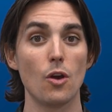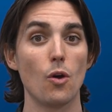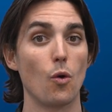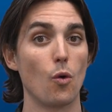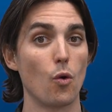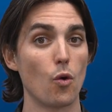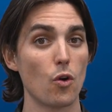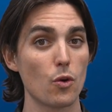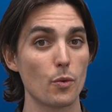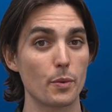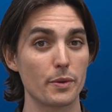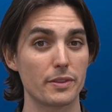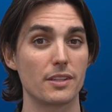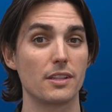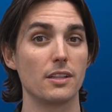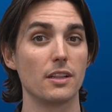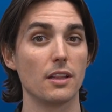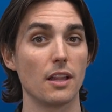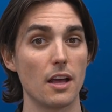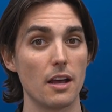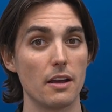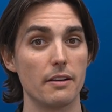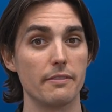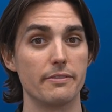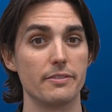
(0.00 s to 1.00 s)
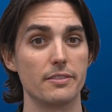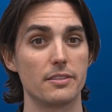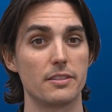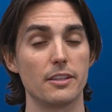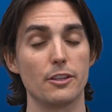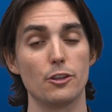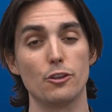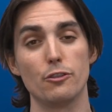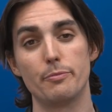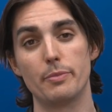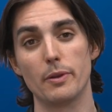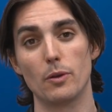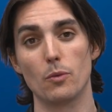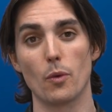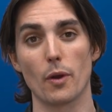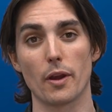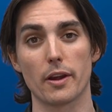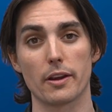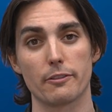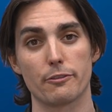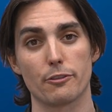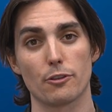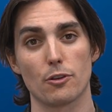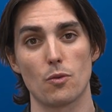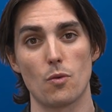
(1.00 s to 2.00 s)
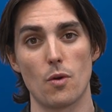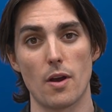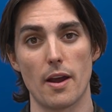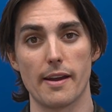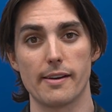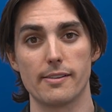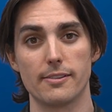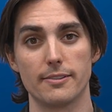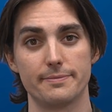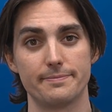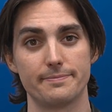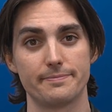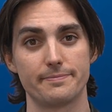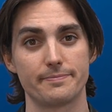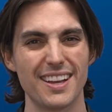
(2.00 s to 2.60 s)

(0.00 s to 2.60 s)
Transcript: or with gloves that you've been wearing for a while.